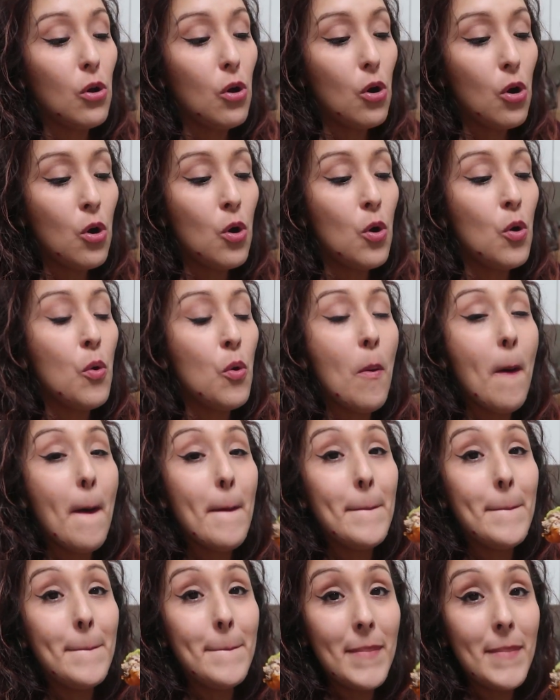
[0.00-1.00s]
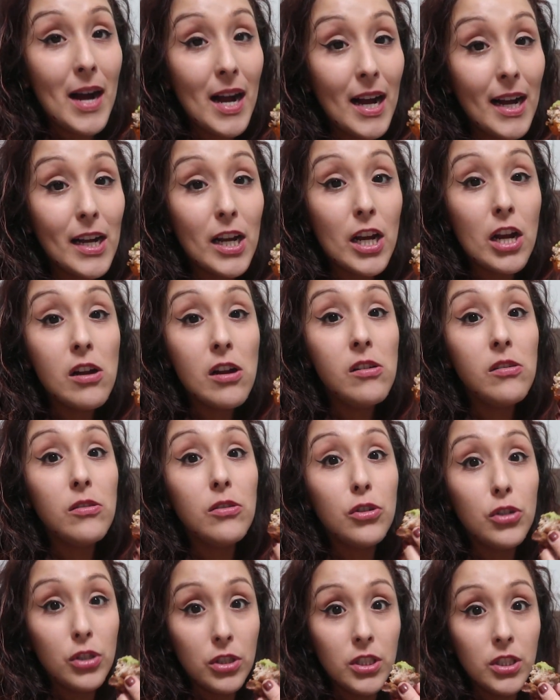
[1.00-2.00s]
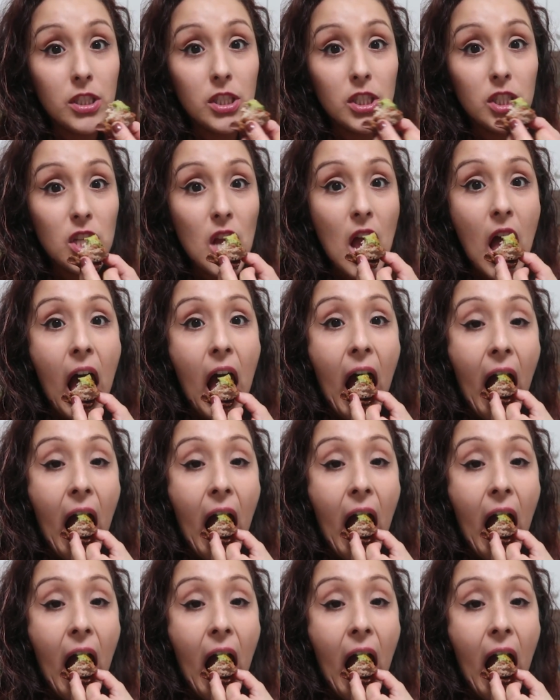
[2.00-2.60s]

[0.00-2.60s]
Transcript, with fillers: Oh mm. my goodness.